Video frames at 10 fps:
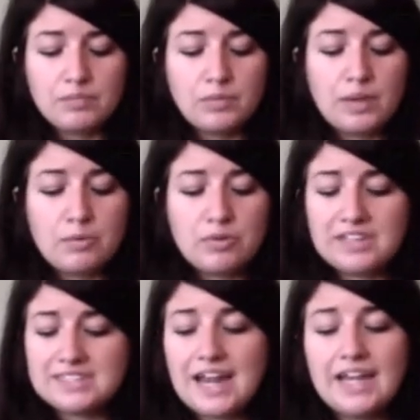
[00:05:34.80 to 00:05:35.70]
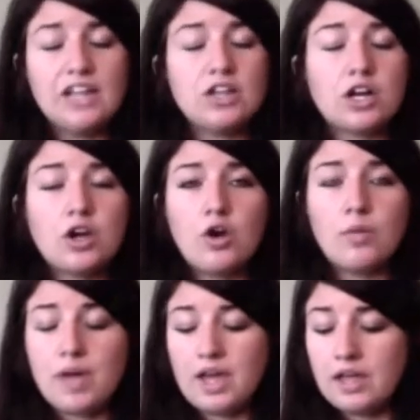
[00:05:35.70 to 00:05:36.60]
people with anxiety,
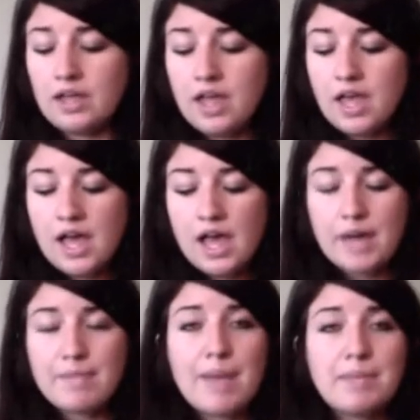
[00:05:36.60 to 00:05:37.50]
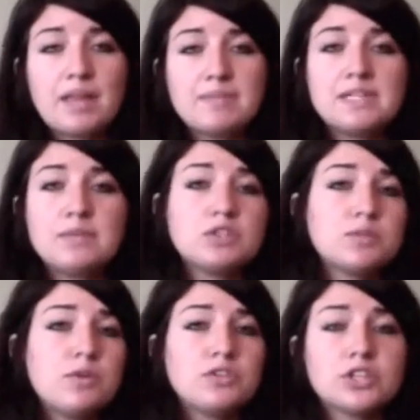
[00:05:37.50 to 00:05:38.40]
glaucoma, epilepsy,
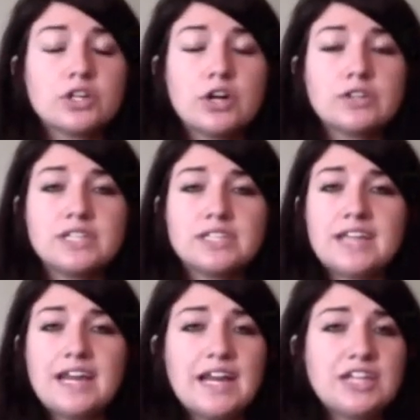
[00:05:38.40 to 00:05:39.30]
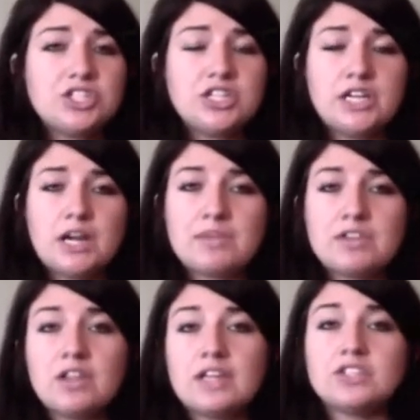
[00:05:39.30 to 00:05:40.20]
multiple sclerosis, ADHD. I
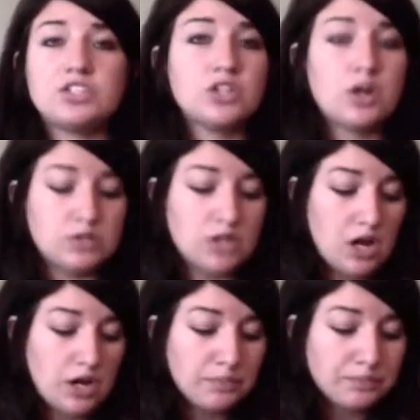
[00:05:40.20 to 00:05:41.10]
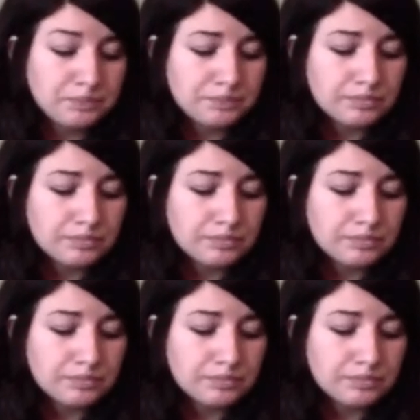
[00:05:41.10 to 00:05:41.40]
mean, the list just goes on.